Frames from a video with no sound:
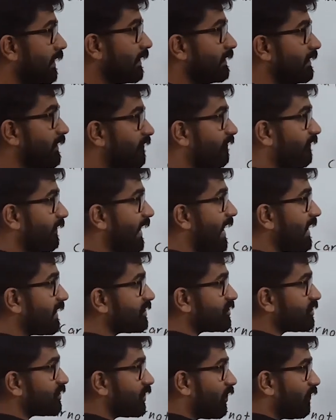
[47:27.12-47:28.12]
the
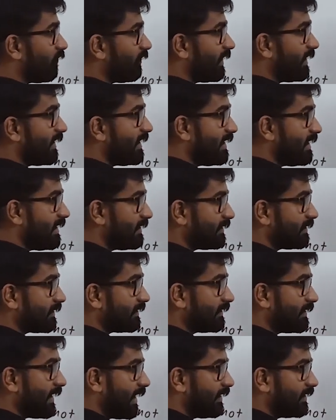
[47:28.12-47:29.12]
fraction of heat
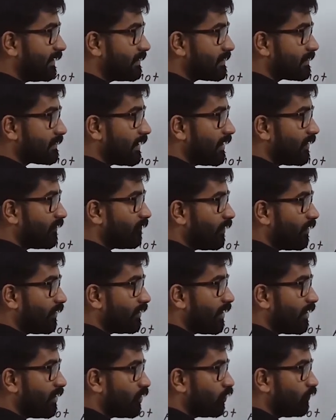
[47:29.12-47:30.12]
that is
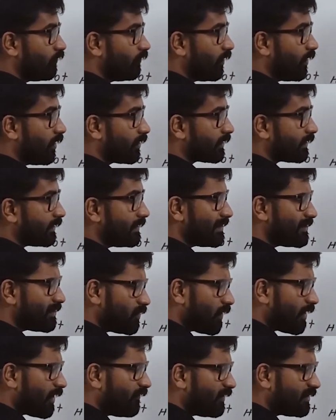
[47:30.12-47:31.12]
converted to work is
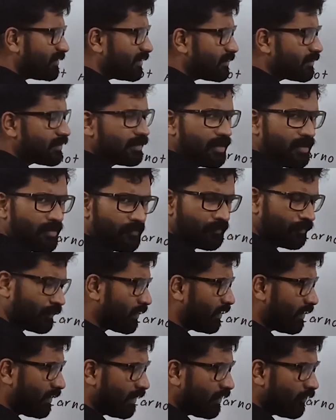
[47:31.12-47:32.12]
your efficiency, na?
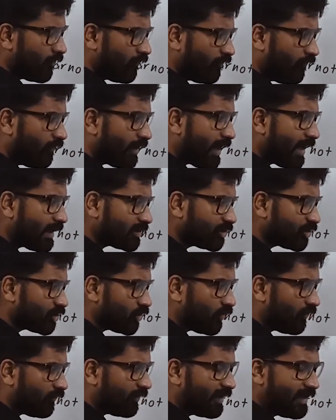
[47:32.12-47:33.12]
Fraction
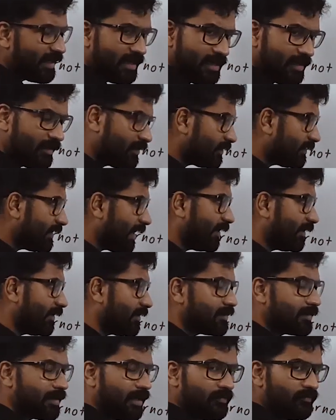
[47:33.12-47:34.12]
of heat that is
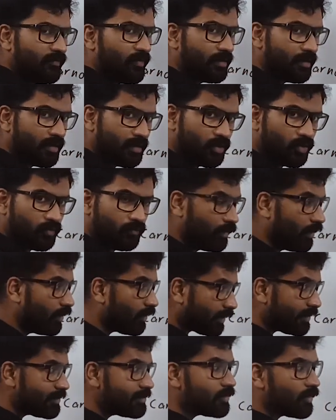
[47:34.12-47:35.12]
converted to work
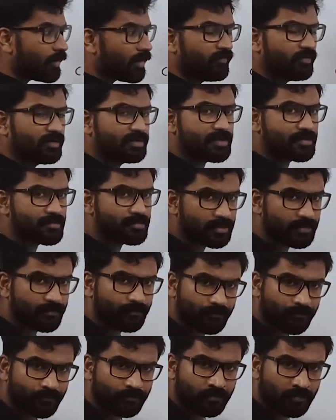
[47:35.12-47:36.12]
is your efficiency.
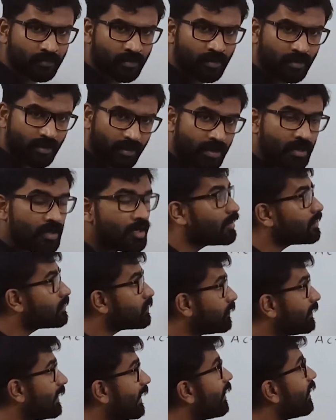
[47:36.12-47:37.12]
Right? So
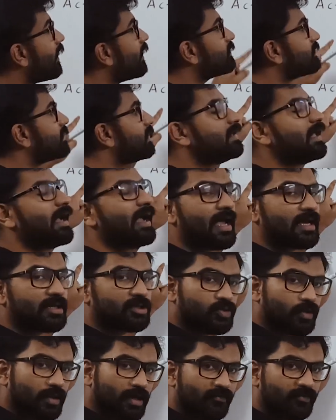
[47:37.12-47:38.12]
they are asking the
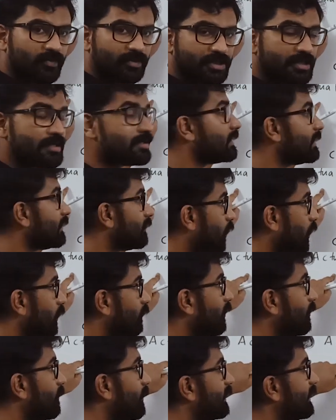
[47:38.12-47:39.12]
actual efficiency. What
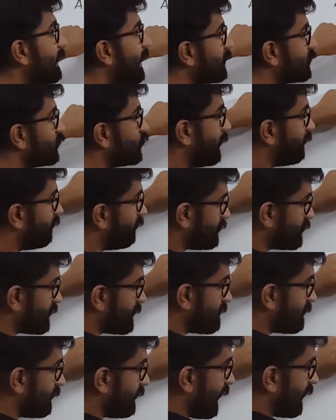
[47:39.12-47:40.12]
will be the actual
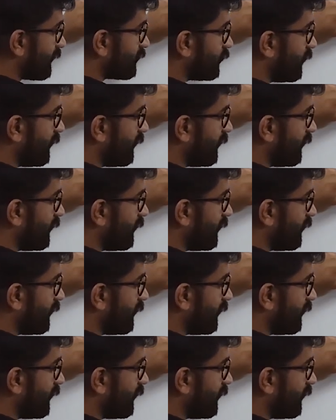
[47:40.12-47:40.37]
efficiency? Actual